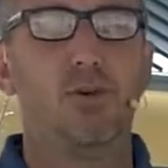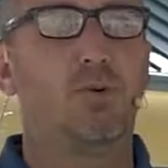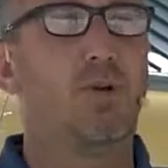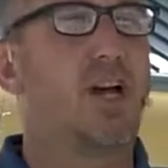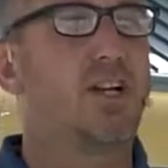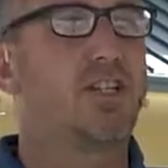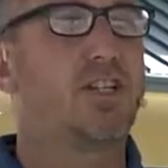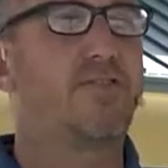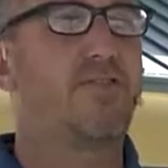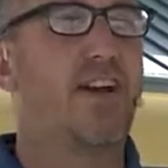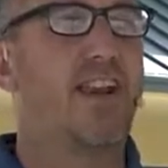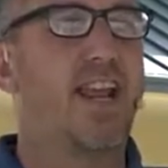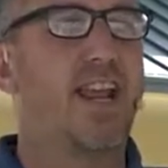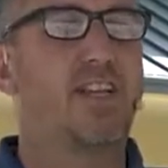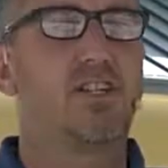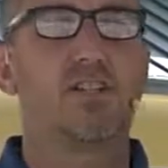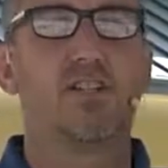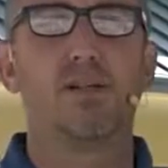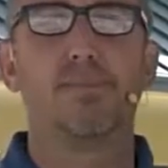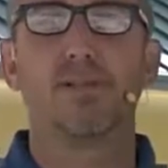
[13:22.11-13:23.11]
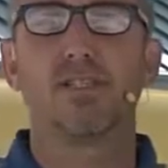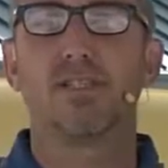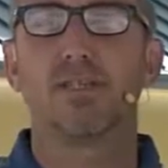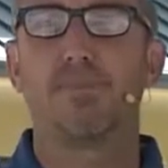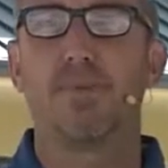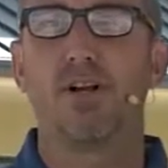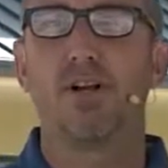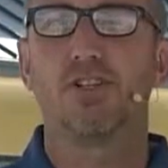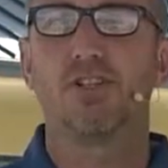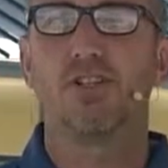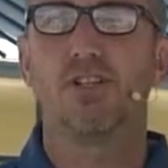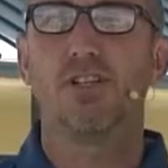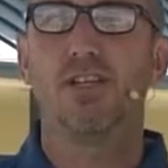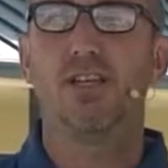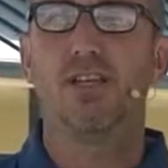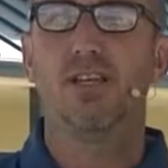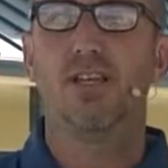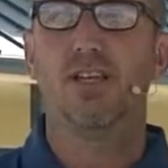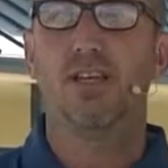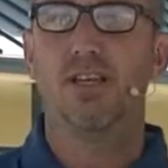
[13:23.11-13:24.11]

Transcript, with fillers: not just financially, but spiritually,